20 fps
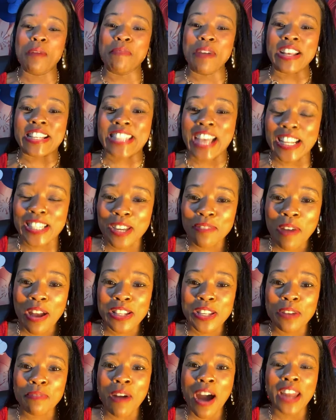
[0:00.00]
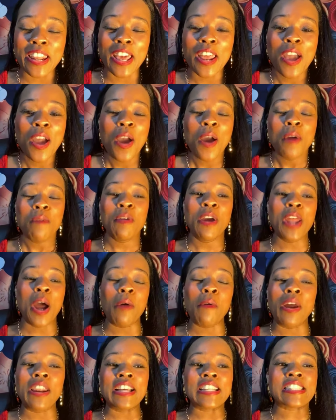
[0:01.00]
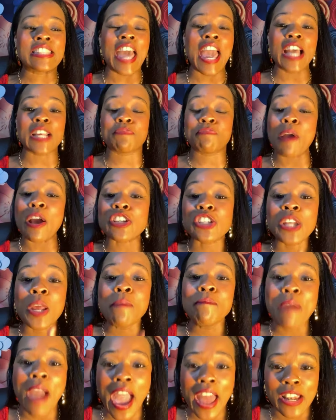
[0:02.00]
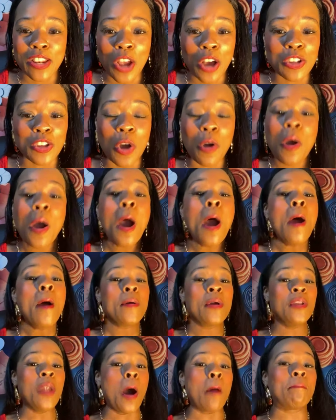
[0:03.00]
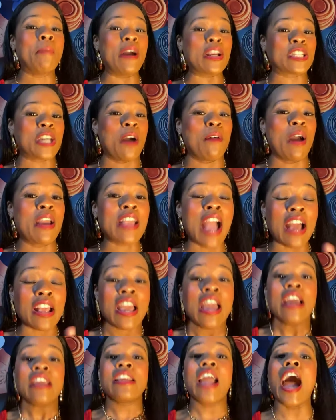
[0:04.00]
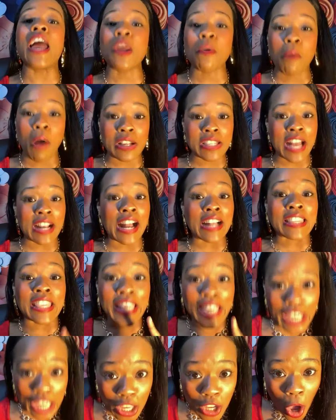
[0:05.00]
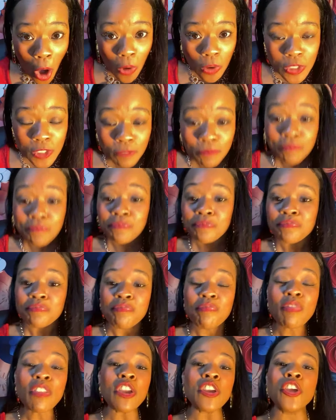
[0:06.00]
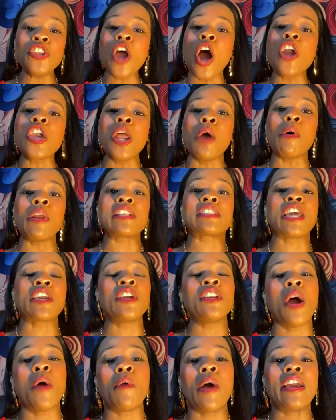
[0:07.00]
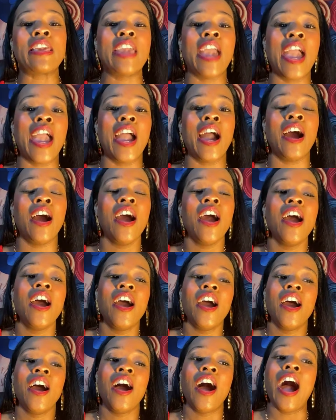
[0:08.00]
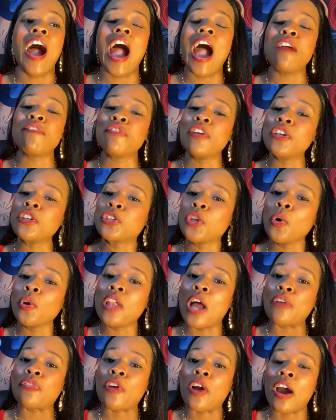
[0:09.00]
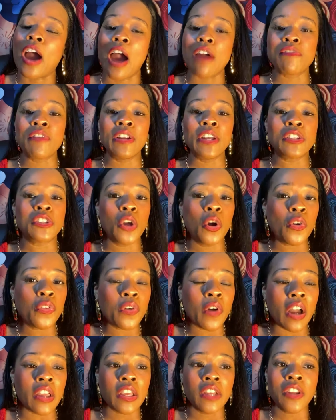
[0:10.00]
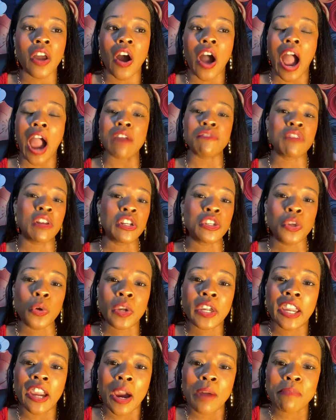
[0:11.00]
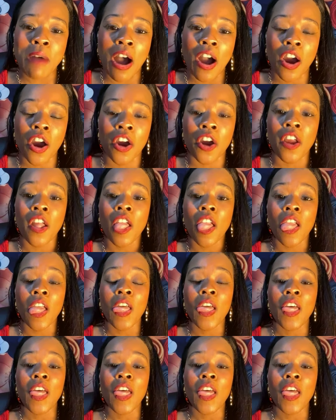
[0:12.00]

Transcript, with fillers: want to be sentimental about it. You don't want to say, especially men. Those old, you know, Bishop, y'all, y'all the ones that got the egos. You know, you don't want to say, you know what, yeah, I, I really do love her. I really do, you know, I really do care about her.